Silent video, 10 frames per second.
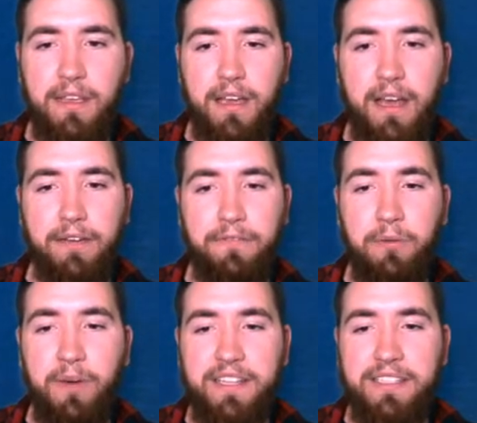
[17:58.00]
If you
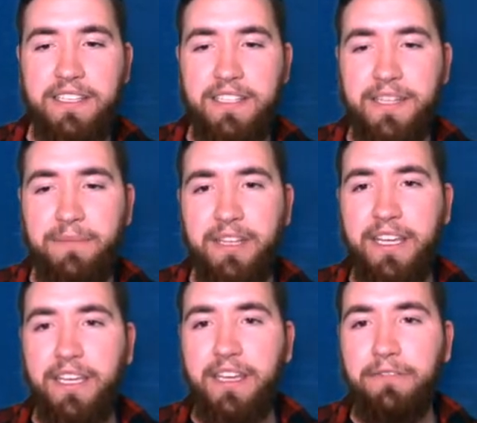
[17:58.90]
want to see some
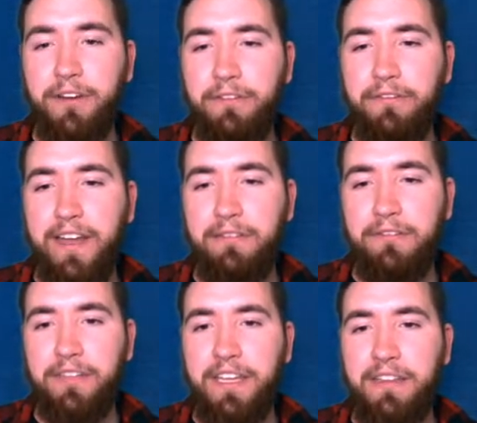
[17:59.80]
League, if you're a fan of
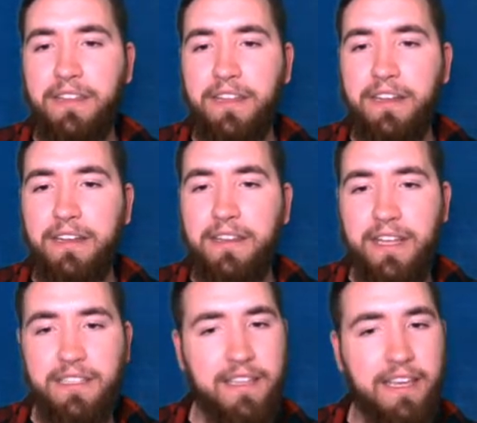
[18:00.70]
League, then
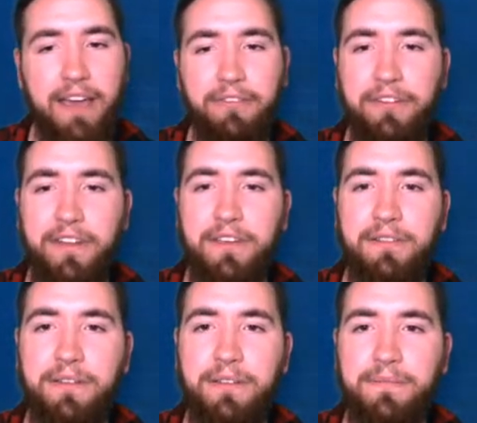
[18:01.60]
that's the guy for you.